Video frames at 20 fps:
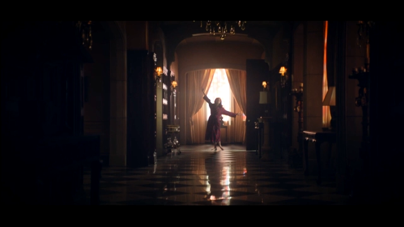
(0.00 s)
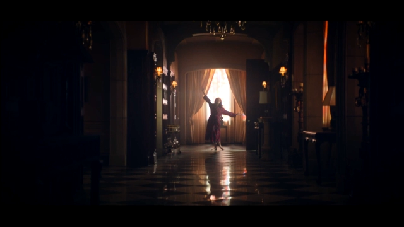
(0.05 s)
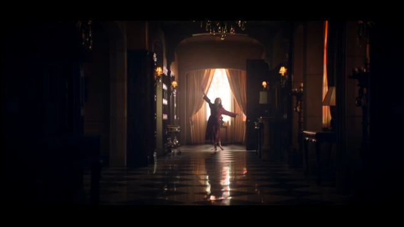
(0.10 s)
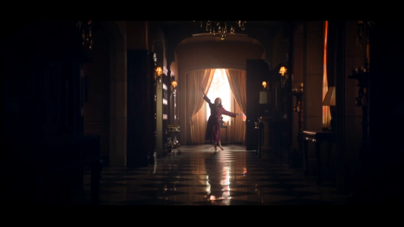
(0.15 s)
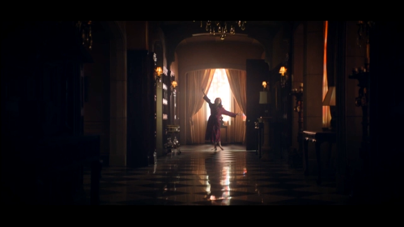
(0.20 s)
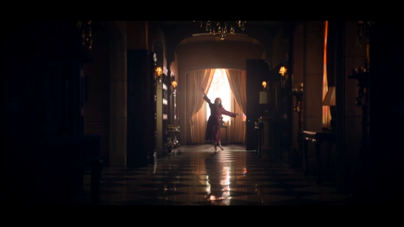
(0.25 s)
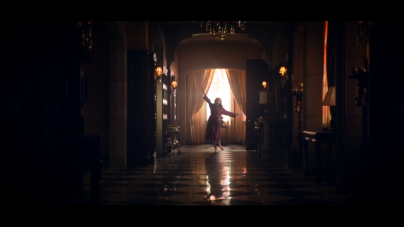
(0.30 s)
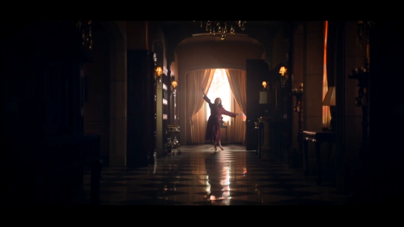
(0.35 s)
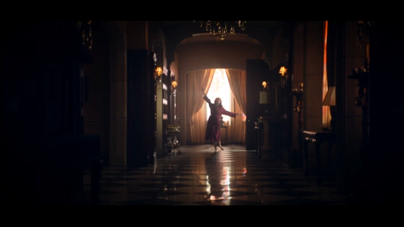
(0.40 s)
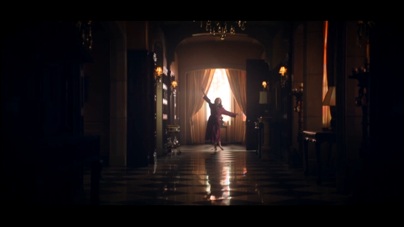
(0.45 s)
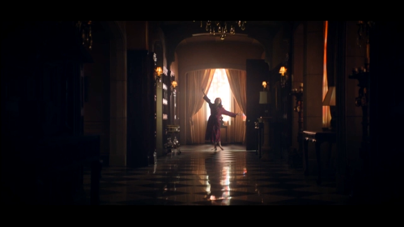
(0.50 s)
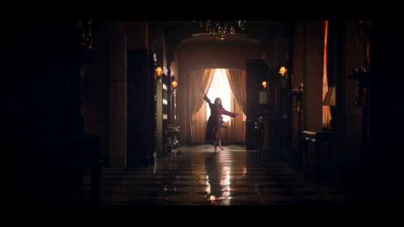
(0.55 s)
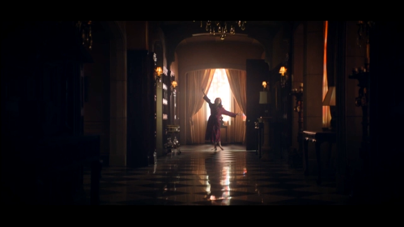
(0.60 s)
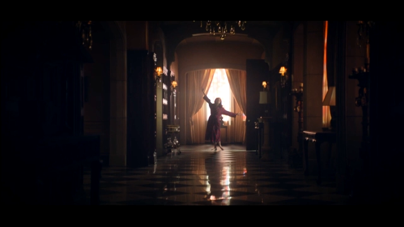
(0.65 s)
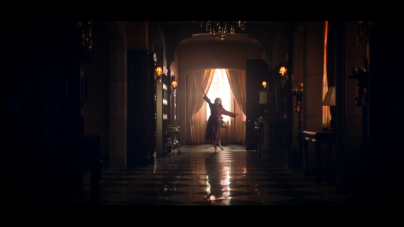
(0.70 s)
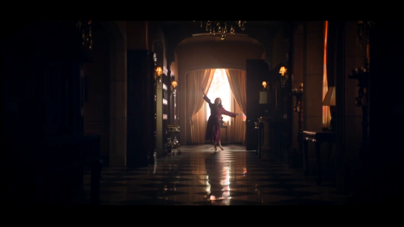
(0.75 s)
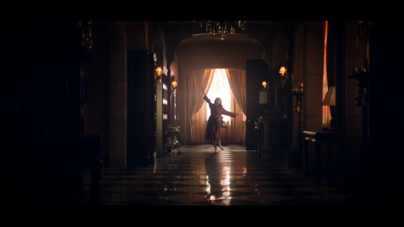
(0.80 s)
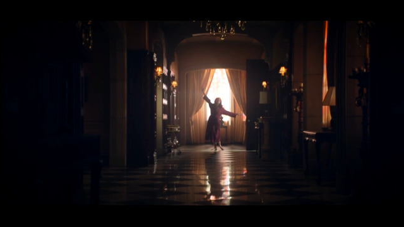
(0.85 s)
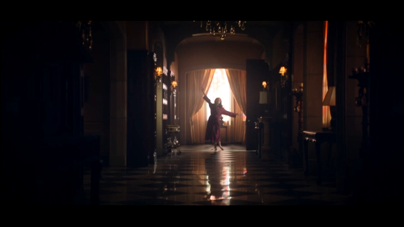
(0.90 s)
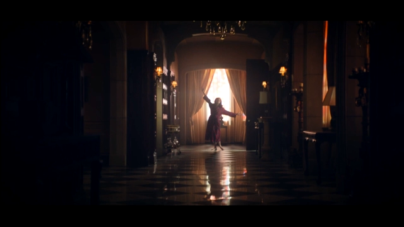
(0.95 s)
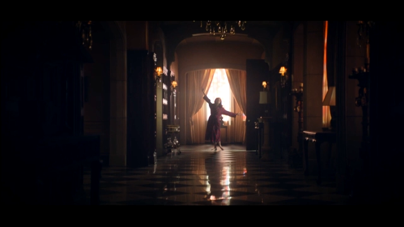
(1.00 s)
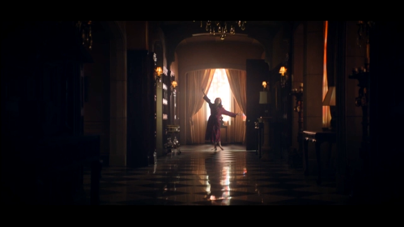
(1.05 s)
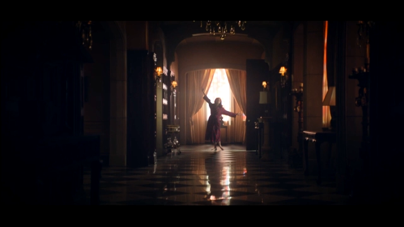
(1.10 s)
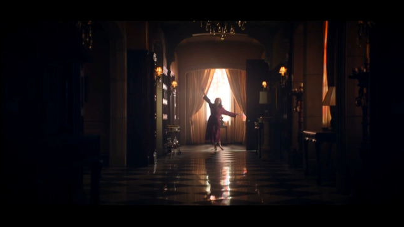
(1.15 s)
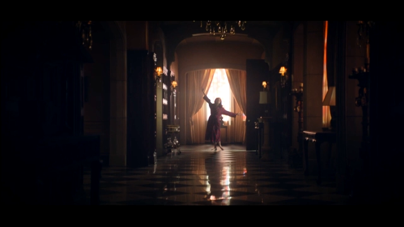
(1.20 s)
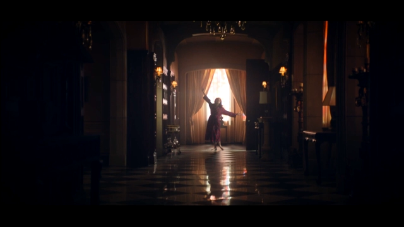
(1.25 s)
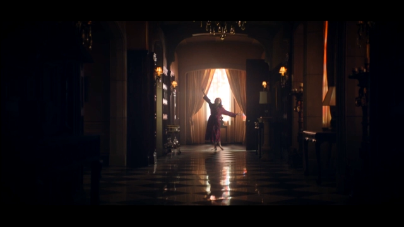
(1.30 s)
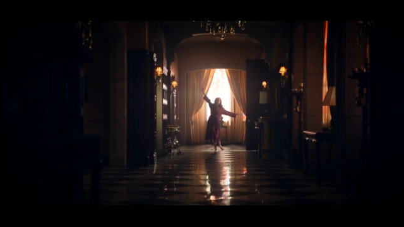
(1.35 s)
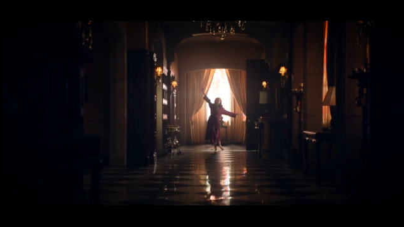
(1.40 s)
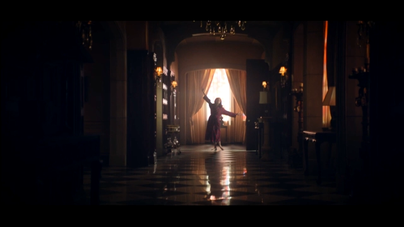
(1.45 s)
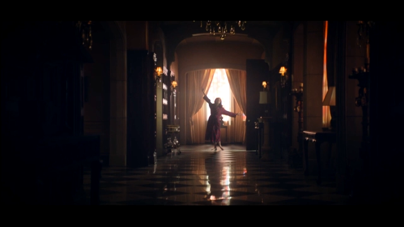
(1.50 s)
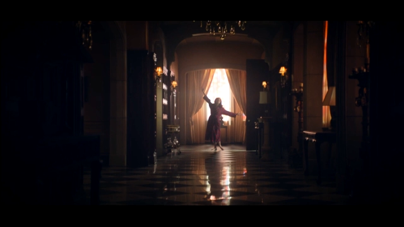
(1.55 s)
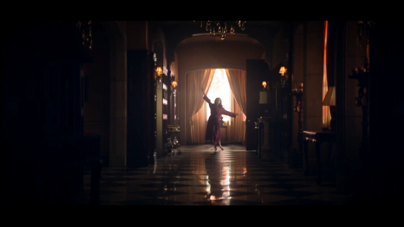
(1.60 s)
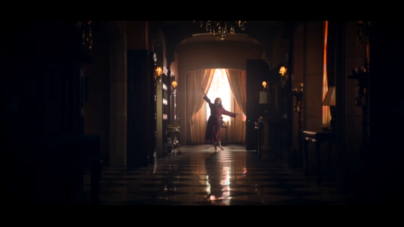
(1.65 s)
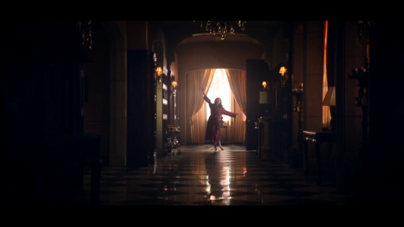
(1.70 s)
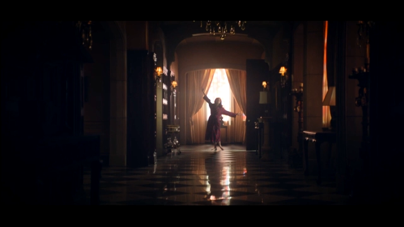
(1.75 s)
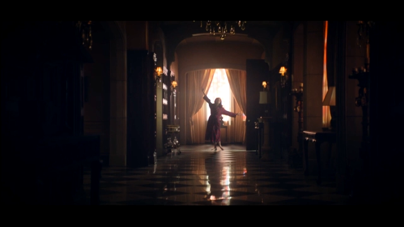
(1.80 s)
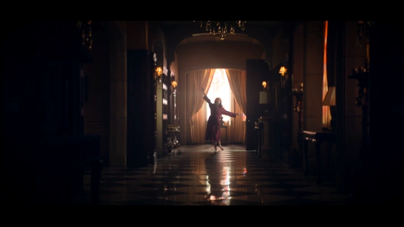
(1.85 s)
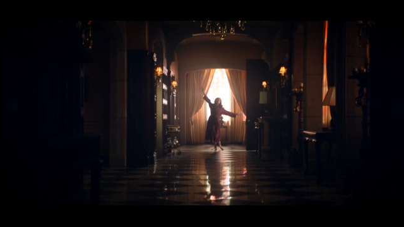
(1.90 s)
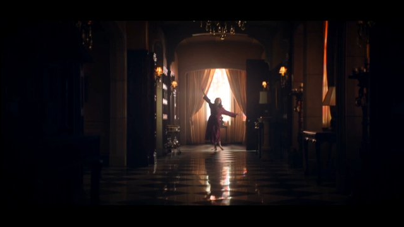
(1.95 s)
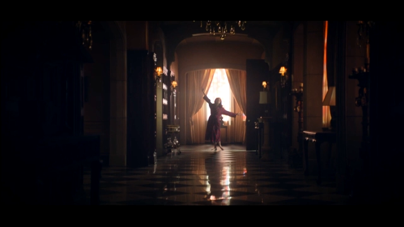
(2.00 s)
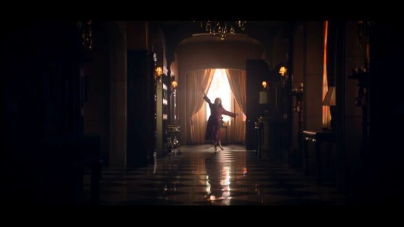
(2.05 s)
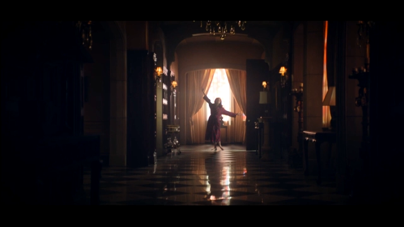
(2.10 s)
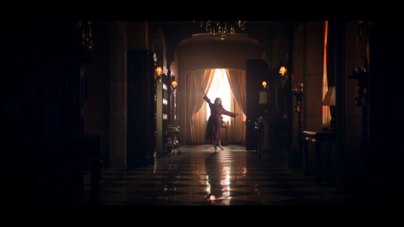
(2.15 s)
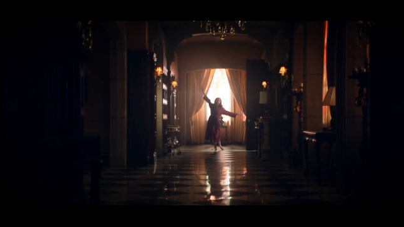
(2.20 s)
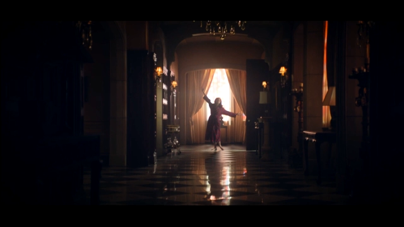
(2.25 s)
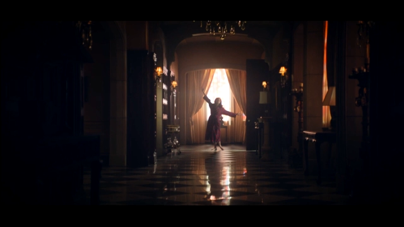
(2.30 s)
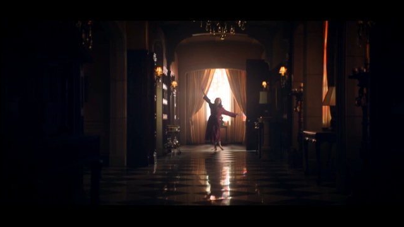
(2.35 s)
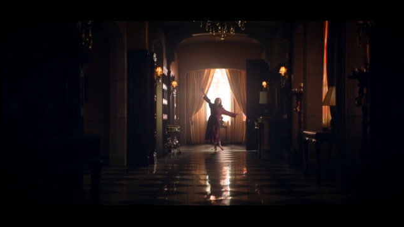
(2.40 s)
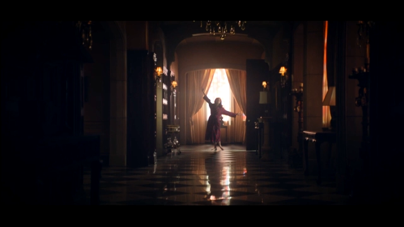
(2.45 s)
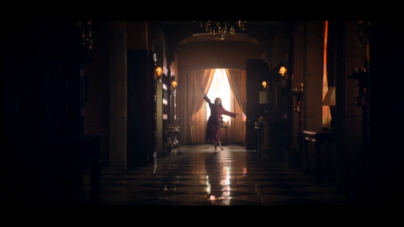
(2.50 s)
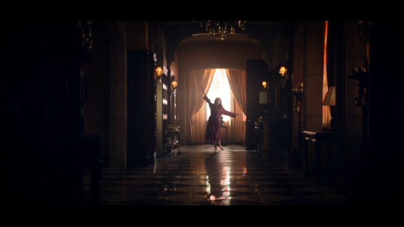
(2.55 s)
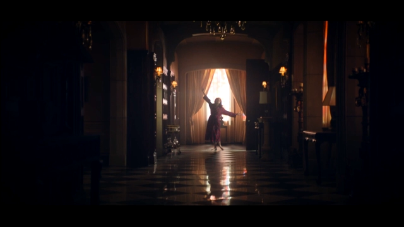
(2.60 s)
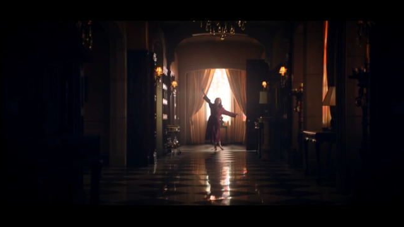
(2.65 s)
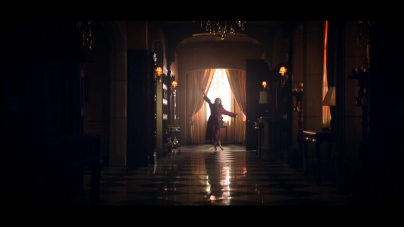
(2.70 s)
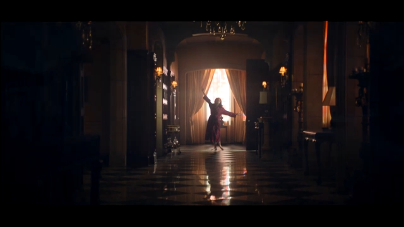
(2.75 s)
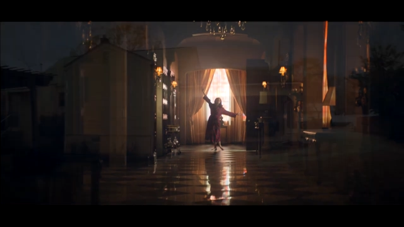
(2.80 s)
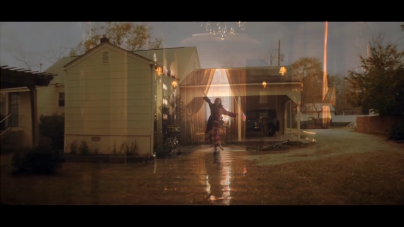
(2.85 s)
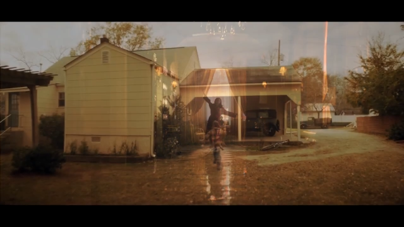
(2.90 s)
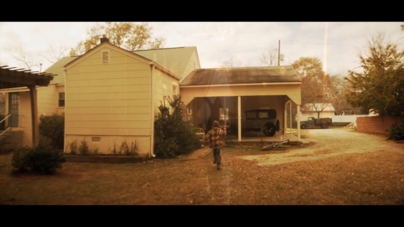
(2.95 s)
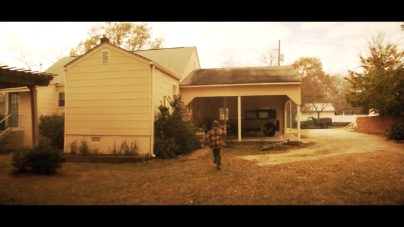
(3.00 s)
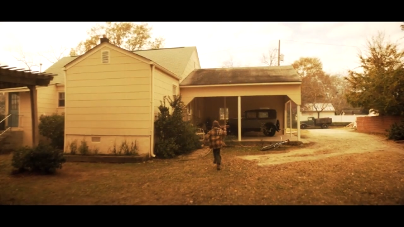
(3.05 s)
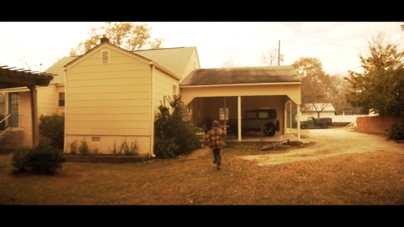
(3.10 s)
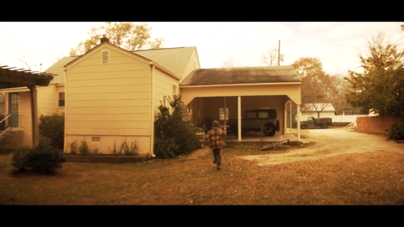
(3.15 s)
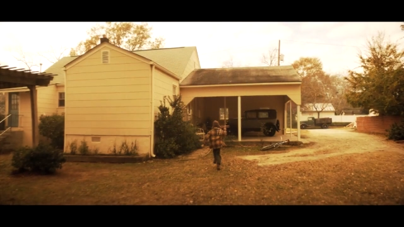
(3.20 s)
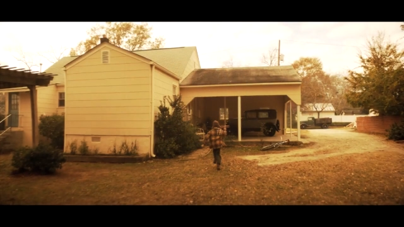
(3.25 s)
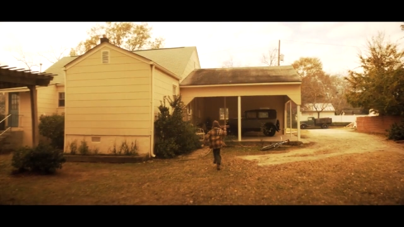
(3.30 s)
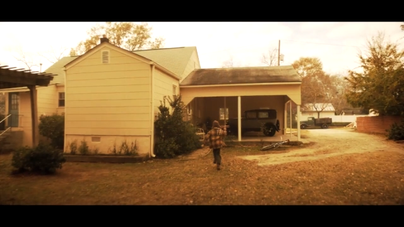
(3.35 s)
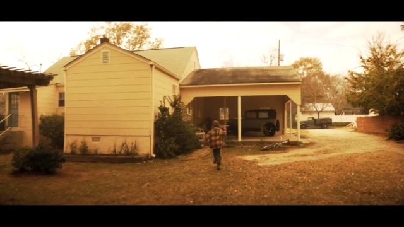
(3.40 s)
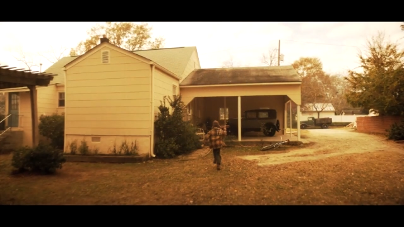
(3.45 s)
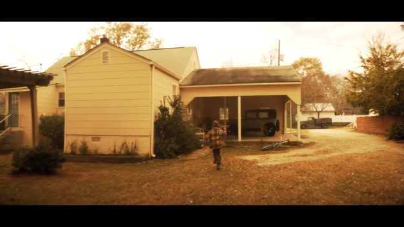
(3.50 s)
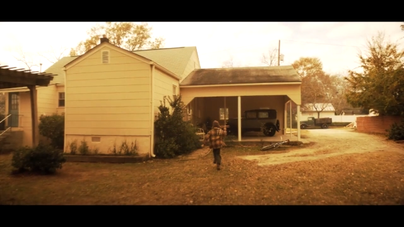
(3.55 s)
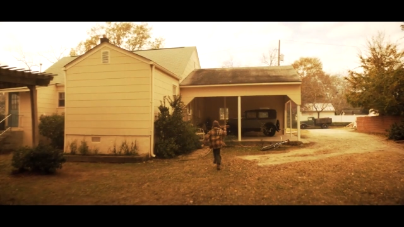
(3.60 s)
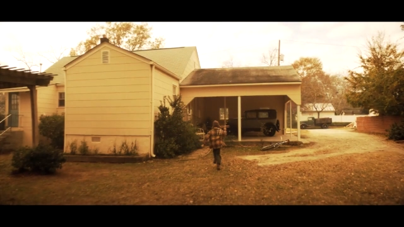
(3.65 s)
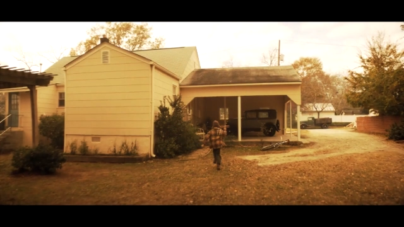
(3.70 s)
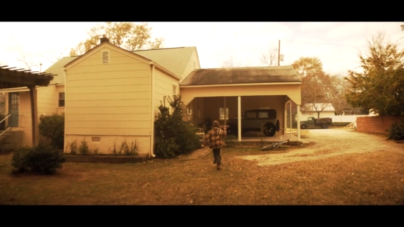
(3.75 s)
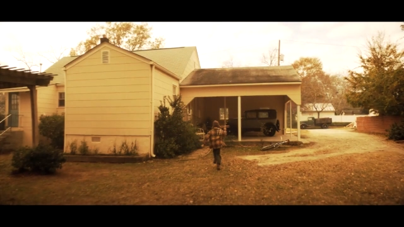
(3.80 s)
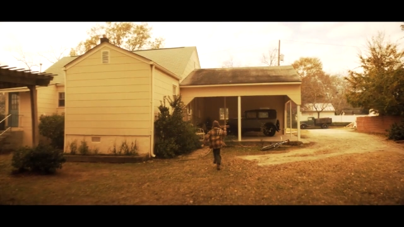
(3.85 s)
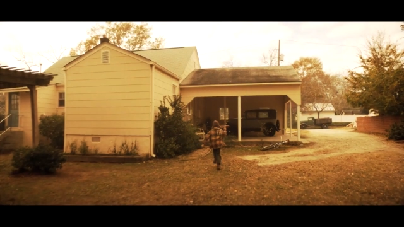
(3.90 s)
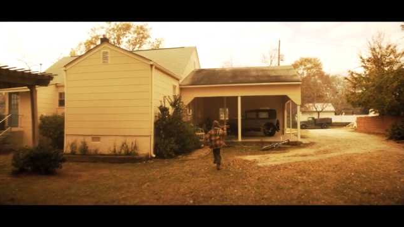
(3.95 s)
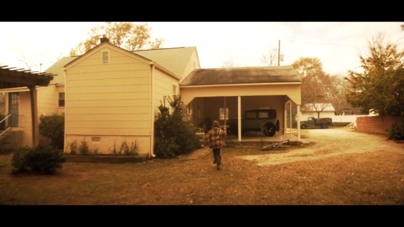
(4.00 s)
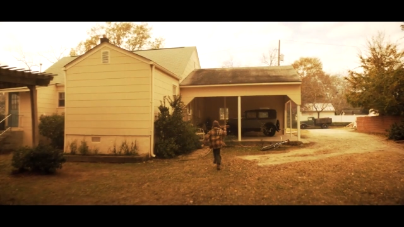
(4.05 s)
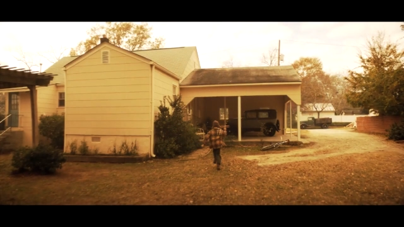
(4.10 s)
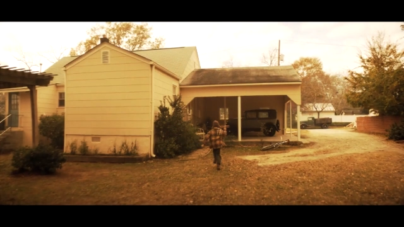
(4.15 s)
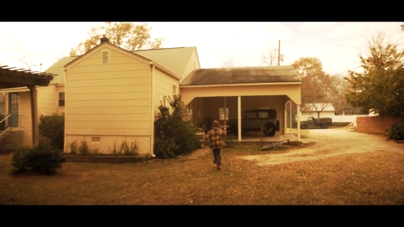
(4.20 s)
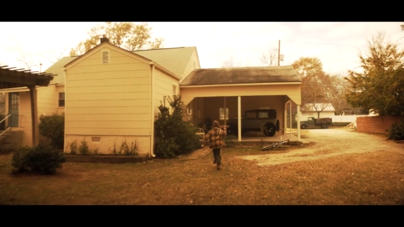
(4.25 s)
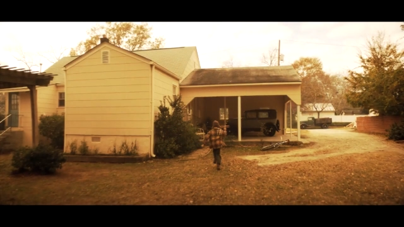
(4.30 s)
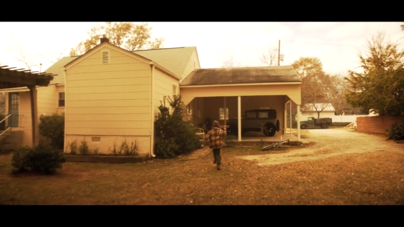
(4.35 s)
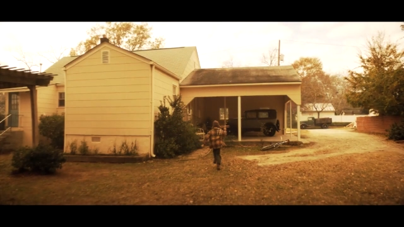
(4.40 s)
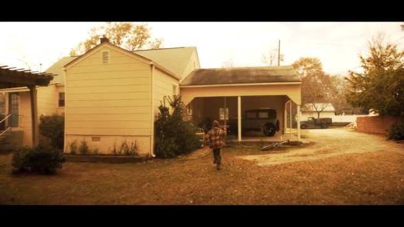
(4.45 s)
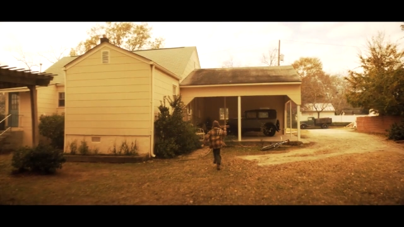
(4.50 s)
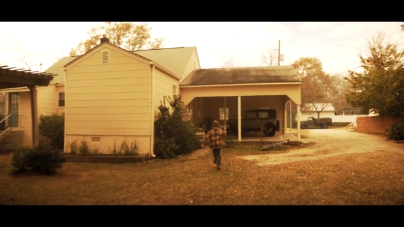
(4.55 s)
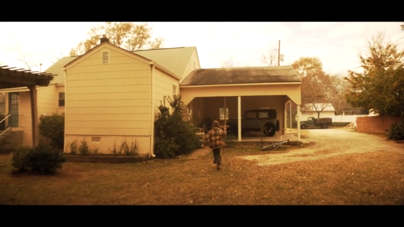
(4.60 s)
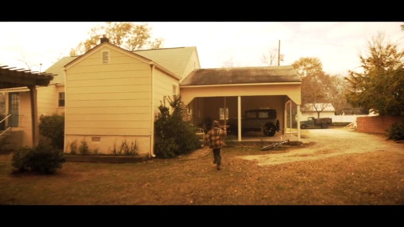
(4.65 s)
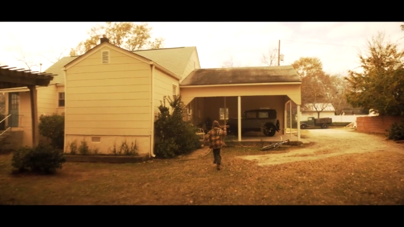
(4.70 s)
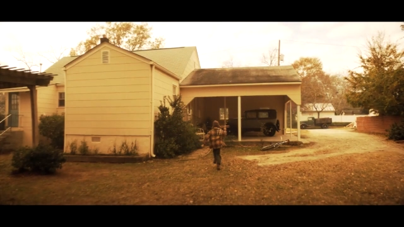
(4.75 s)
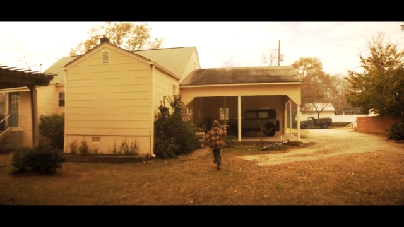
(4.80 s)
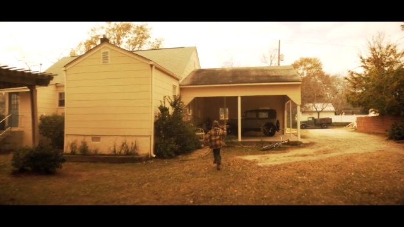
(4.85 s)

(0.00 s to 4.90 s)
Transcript: (no speaker visible)